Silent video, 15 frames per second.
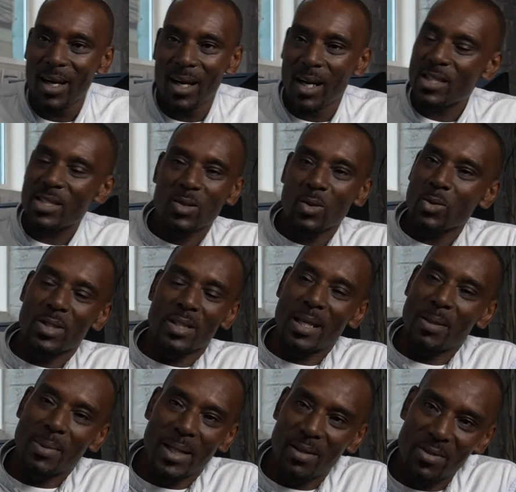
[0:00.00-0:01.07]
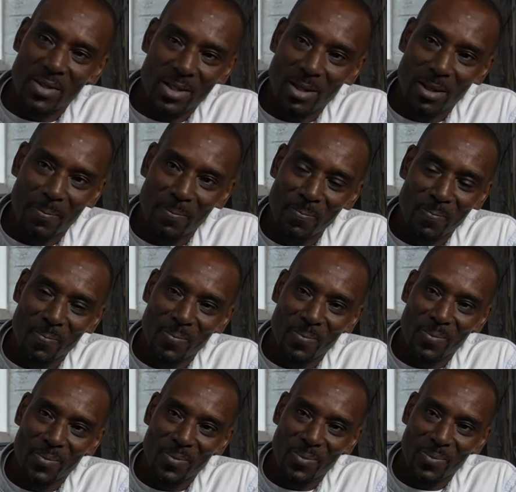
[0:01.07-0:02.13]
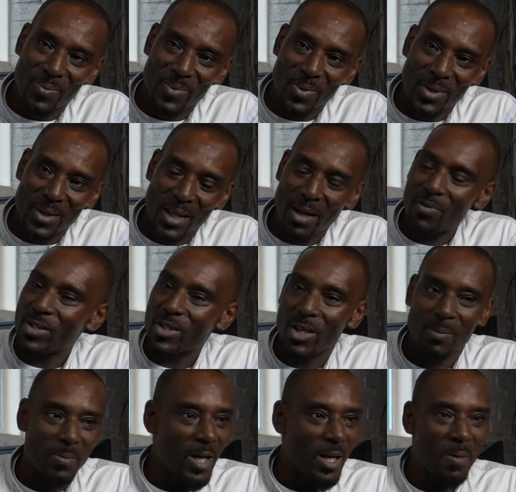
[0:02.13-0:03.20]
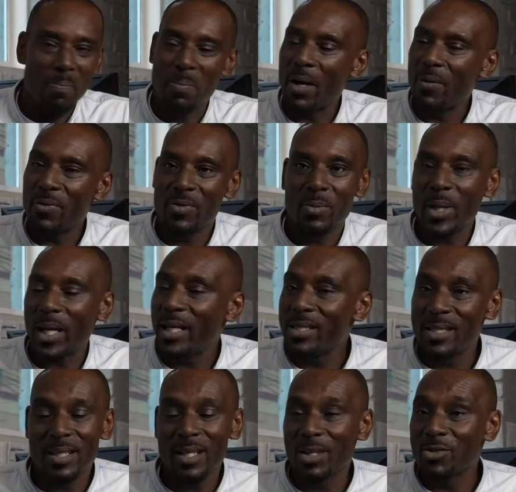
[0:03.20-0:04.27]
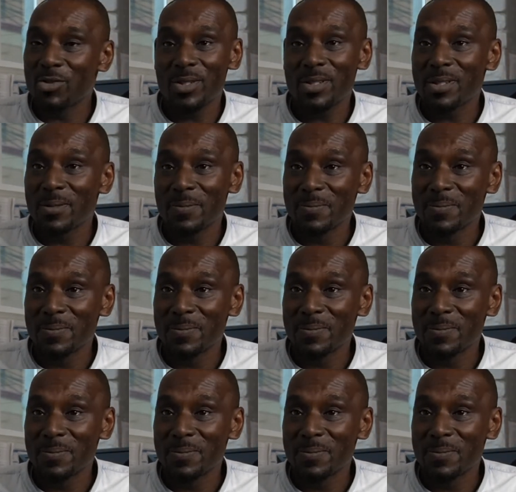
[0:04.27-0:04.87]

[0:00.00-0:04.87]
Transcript: I slaughtered that run every time. Every time. Both of them were 1800s.